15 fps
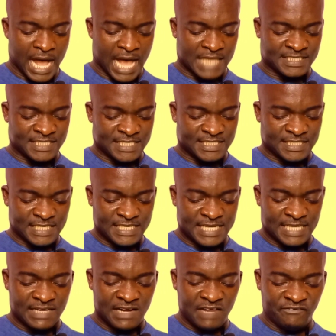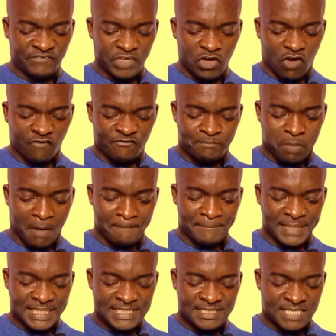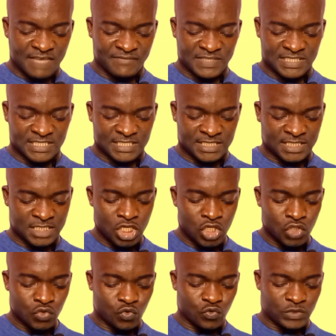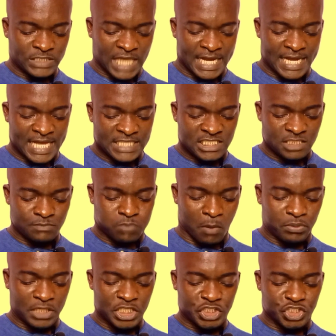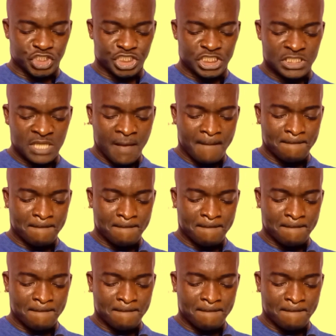Assist in the delivery of public services to target population,